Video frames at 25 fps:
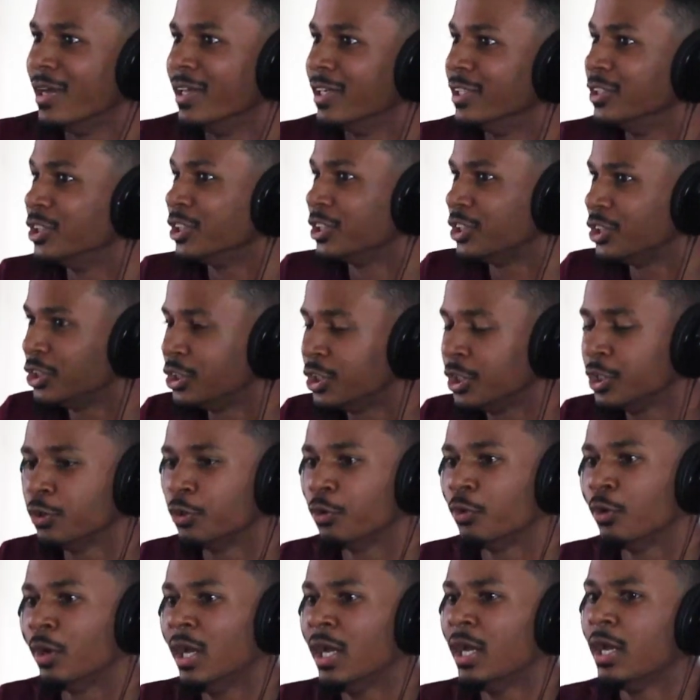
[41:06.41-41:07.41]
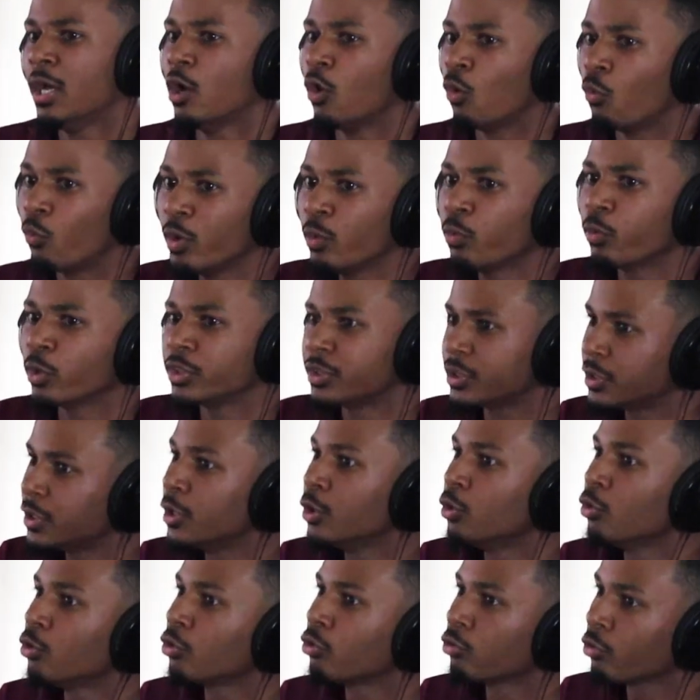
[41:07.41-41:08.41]
in to just chill, we were
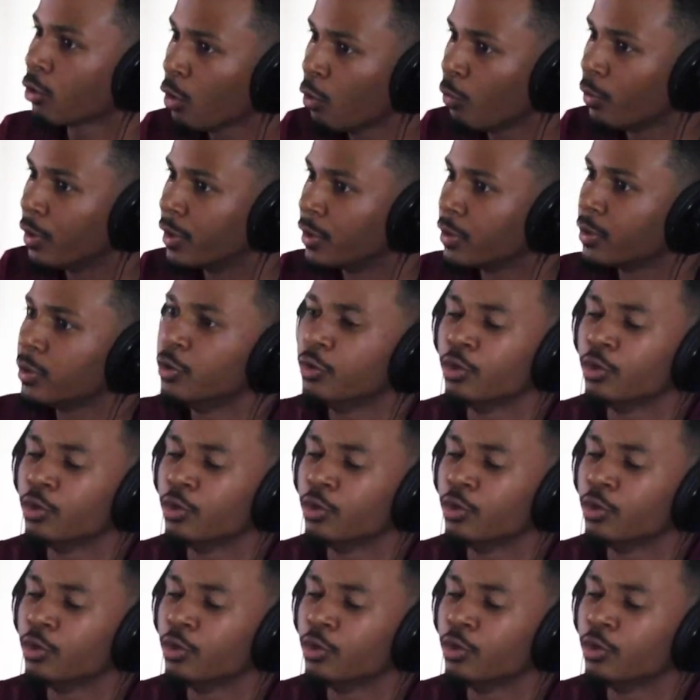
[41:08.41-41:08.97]
still growing.